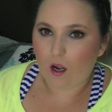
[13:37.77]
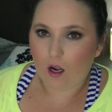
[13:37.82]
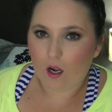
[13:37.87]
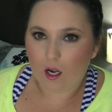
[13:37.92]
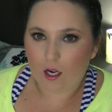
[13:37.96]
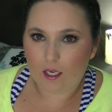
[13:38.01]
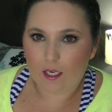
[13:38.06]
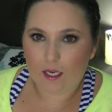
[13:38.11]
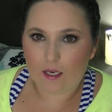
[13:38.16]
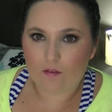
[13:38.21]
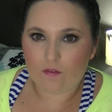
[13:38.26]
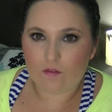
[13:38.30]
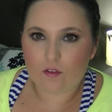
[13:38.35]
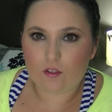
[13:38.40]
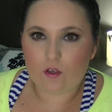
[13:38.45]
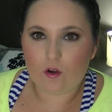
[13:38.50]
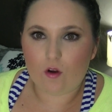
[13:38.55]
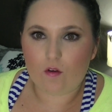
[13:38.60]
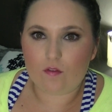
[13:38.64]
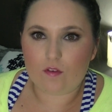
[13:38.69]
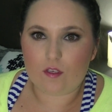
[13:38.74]
I haven't
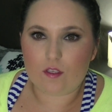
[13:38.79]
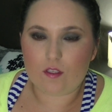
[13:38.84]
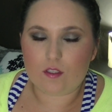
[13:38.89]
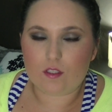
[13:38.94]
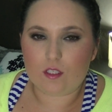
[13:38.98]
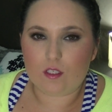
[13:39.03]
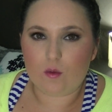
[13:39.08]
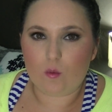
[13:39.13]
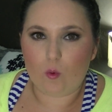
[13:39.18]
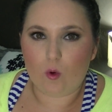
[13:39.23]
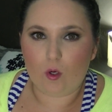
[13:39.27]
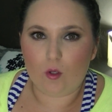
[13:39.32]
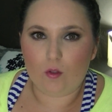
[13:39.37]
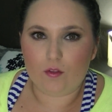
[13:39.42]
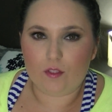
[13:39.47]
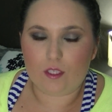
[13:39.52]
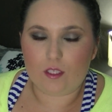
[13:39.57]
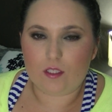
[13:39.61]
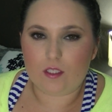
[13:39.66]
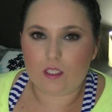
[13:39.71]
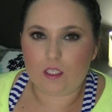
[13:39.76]
obviously worn
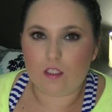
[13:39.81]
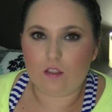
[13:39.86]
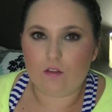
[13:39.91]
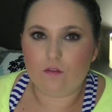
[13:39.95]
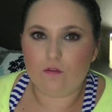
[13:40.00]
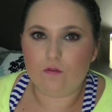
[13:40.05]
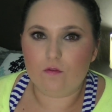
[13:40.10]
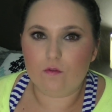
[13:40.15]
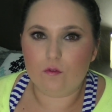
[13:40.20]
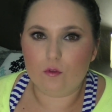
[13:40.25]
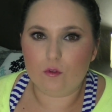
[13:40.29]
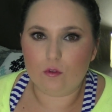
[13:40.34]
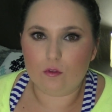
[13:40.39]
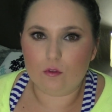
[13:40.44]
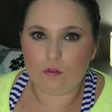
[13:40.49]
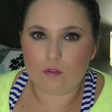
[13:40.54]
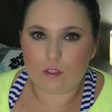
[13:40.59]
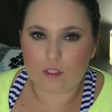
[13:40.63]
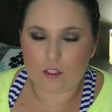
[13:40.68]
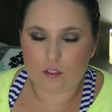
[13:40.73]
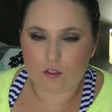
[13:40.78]
this in a
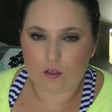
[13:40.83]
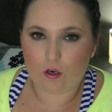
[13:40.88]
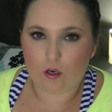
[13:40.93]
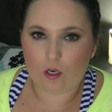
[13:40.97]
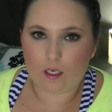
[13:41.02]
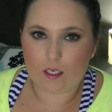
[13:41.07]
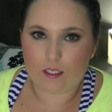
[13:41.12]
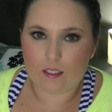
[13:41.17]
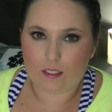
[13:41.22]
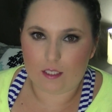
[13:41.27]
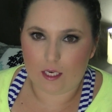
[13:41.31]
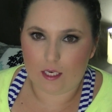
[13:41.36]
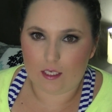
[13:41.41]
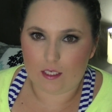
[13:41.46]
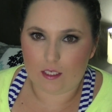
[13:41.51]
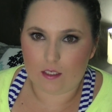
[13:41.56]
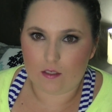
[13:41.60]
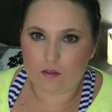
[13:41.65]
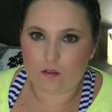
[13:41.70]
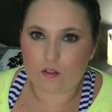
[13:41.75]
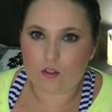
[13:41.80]
full entire
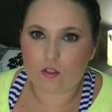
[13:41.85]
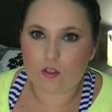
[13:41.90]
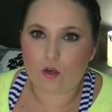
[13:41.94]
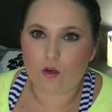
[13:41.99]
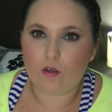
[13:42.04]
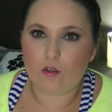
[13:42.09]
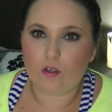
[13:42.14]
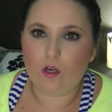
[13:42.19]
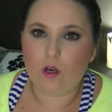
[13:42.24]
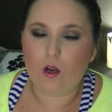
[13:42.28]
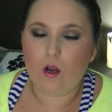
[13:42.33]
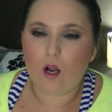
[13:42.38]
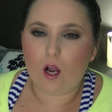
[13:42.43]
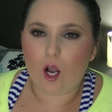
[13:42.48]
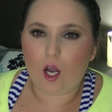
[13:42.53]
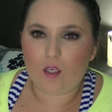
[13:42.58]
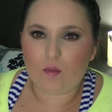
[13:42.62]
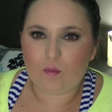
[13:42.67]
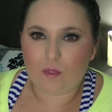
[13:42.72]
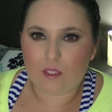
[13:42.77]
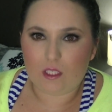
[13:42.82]
day, so
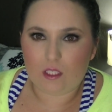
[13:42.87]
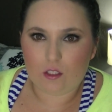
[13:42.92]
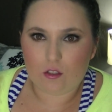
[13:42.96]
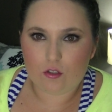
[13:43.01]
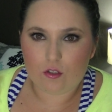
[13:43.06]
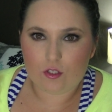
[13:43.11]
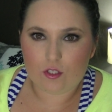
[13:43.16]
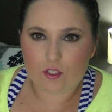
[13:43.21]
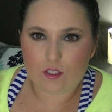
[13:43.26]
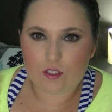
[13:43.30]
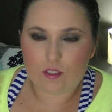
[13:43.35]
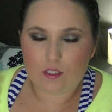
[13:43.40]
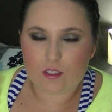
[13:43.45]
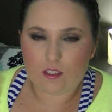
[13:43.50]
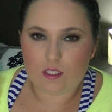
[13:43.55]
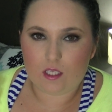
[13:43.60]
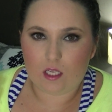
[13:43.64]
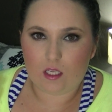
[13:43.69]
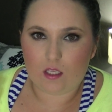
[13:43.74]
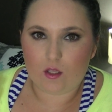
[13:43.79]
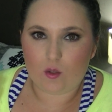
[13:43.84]
I'd be interested to
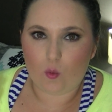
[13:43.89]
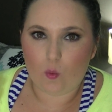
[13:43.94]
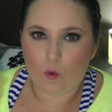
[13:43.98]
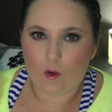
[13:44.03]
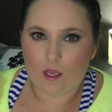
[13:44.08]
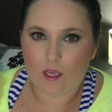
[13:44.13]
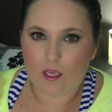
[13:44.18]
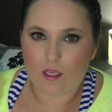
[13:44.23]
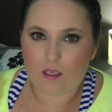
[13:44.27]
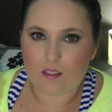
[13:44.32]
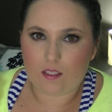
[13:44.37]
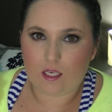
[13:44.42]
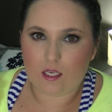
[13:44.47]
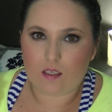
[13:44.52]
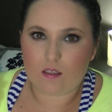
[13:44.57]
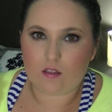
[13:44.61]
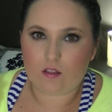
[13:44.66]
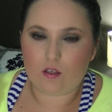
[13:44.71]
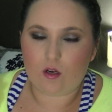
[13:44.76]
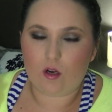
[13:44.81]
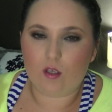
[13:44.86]
see the wear
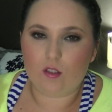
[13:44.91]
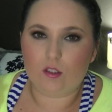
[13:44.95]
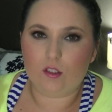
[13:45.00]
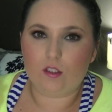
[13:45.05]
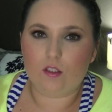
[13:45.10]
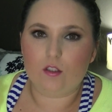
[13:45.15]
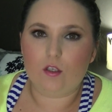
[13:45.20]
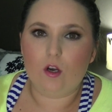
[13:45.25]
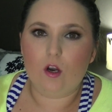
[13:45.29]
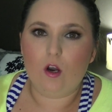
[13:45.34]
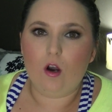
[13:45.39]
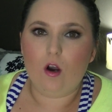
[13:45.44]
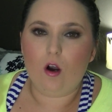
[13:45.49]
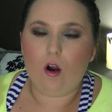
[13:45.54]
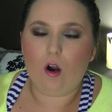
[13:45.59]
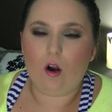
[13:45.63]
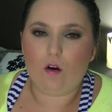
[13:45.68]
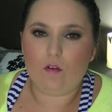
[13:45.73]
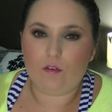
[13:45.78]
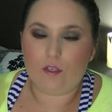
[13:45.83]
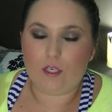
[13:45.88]
test on it
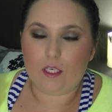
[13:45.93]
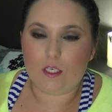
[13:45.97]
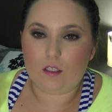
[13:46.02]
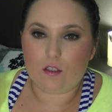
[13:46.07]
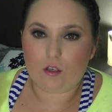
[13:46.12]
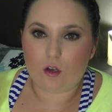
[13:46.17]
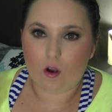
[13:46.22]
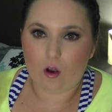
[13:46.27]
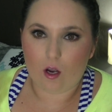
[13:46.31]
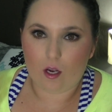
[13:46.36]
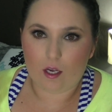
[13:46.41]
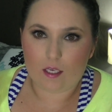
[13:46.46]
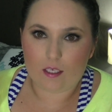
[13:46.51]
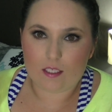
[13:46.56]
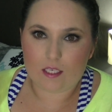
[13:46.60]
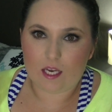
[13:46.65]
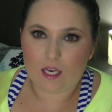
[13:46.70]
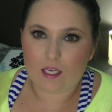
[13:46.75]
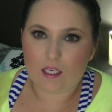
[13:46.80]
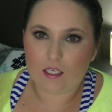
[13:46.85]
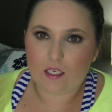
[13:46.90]
of an entire
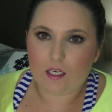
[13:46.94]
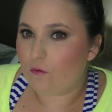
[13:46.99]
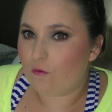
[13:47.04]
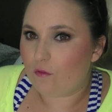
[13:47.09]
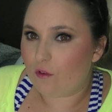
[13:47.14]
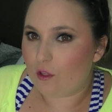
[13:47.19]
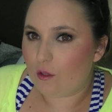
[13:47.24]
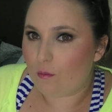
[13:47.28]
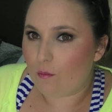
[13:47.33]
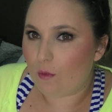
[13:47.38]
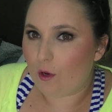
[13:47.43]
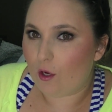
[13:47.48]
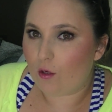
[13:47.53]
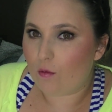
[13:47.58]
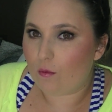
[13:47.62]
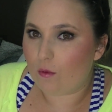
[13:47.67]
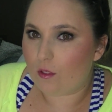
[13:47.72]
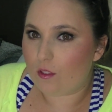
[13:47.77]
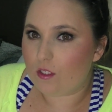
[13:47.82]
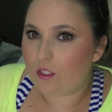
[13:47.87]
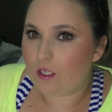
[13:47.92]
day. For the
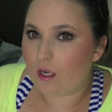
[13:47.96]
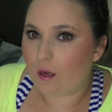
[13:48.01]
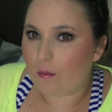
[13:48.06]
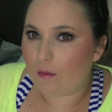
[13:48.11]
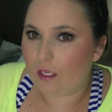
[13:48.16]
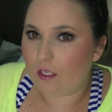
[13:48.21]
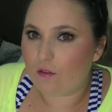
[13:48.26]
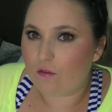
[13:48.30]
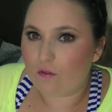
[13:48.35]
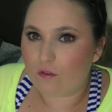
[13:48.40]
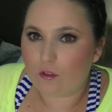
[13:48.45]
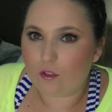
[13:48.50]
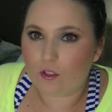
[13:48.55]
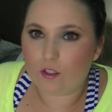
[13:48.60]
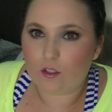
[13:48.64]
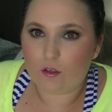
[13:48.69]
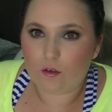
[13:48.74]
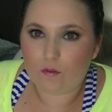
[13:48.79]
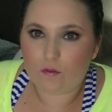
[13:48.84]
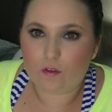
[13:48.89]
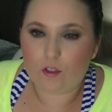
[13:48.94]
moment, I mean,
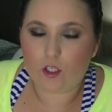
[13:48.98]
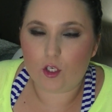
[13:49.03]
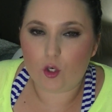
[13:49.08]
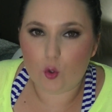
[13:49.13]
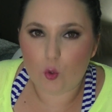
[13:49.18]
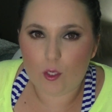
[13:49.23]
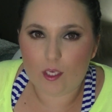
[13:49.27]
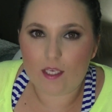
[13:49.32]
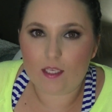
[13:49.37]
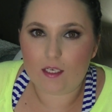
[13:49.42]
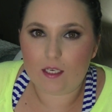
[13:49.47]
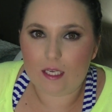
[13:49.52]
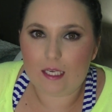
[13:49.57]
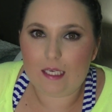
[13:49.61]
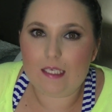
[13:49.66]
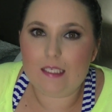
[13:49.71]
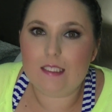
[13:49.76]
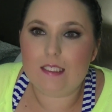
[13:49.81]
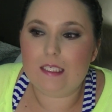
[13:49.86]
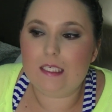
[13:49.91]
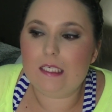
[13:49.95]
for a quick and
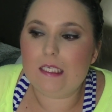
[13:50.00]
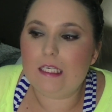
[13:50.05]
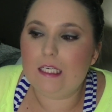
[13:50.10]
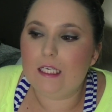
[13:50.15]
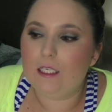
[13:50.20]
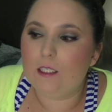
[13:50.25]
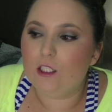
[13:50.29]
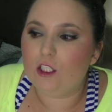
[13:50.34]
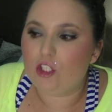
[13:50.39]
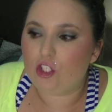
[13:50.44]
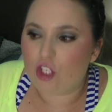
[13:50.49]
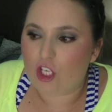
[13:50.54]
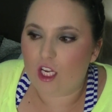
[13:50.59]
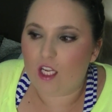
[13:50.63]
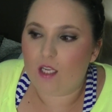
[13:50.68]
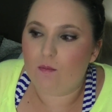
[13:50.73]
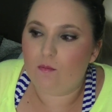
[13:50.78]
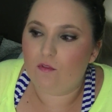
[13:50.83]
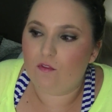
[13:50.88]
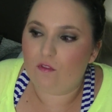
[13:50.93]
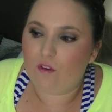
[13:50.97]
easy,
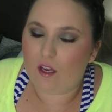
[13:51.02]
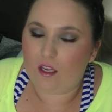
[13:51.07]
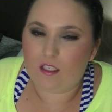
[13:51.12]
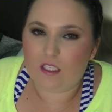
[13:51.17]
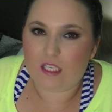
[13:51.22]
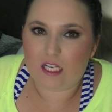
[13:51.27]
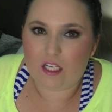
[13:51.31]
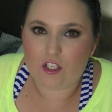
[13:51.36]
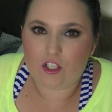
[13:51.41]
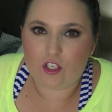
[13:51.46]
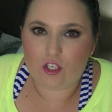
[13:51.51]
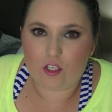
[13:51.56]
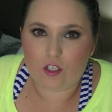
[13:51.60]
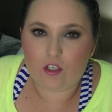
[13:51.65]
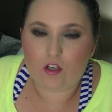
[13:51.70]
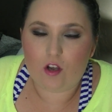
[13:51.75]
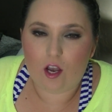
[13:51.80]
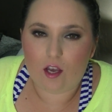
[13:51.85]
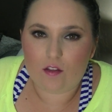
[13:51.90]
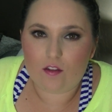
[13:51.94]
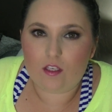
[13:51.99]
cheap foundation,
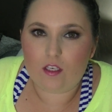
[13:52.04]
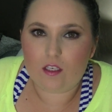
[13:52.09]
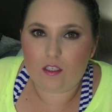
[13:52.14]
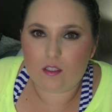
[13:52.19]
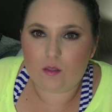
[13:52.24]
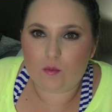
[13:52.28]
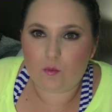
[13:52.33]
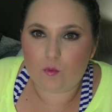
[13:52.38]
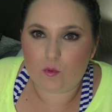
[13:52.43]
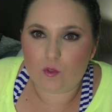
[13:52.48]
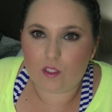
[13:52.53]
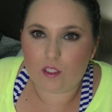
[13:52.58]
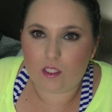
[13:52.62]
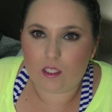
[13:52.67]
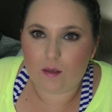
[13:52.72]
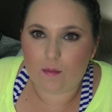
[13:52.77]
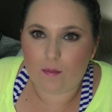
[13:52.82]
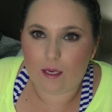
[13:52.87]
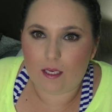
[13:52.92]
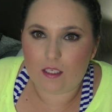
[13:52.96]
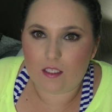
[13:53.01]
I think it's really
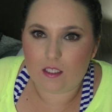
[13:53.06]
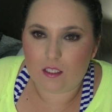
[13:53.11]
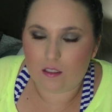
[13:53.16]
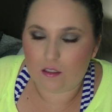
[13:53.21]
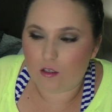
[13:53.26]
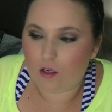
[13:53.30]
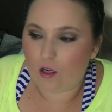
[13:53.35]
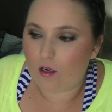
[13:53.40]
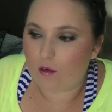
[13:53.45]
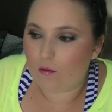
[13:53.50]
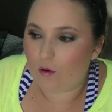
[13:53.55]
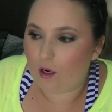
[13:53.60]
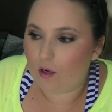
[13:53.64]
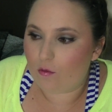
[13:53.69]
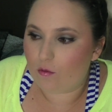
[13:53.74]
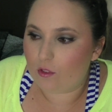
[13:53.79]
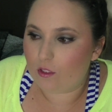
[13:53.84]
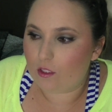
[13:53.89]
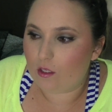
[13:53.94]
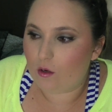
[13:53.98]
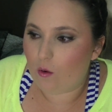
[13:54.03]
amazing, and I
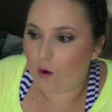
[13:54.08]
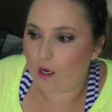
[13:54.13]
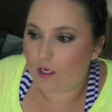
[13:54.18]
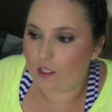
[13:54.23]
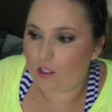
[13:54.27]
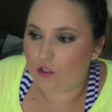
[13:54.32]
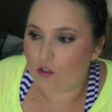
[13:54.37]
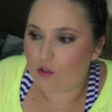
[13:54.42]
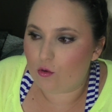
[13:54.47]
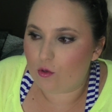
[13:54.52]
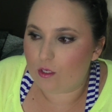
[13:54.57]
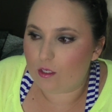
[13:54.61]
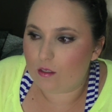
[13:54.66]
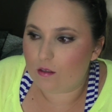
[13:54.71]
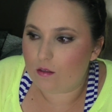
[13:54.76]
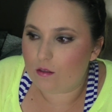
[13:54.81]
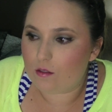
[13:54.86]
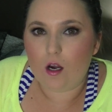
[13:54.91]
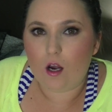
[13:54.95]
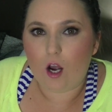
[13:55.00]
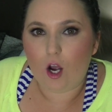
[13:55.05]
really quite enjoy
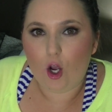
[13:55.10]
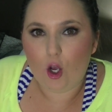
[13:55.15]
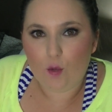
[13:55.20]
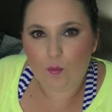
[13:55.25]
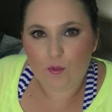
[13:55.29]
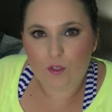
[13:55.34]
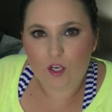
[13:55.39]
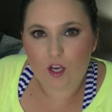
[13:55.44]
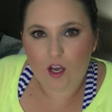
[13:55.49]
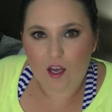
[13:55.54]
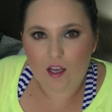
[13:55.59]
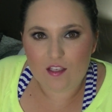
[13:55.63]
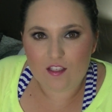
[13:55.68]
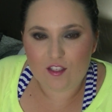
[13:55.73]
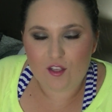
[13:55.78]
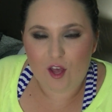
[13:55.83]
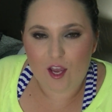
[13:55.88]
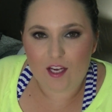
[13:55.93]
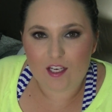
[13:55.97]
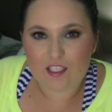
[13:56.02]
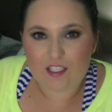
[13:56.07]
it. I hope you guys
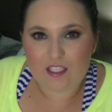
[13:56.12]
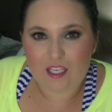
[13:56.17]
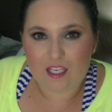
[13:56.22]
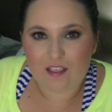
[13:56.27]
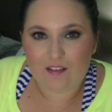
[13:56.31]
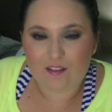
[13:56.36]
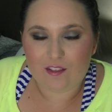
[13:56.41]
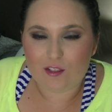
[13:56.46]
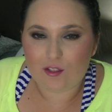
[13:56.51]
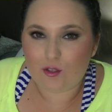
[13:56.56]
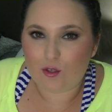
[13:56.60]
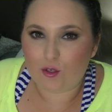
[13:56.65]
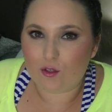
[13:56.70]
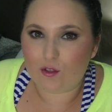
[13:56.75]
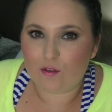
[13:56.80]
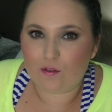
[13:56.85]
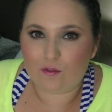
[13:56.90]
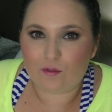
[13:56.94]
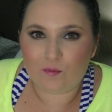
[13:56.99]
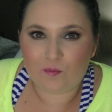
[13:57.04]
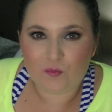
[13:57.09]
like seeing this sort
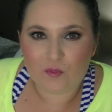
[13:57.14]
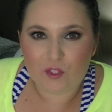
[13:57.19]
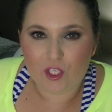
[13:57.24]
of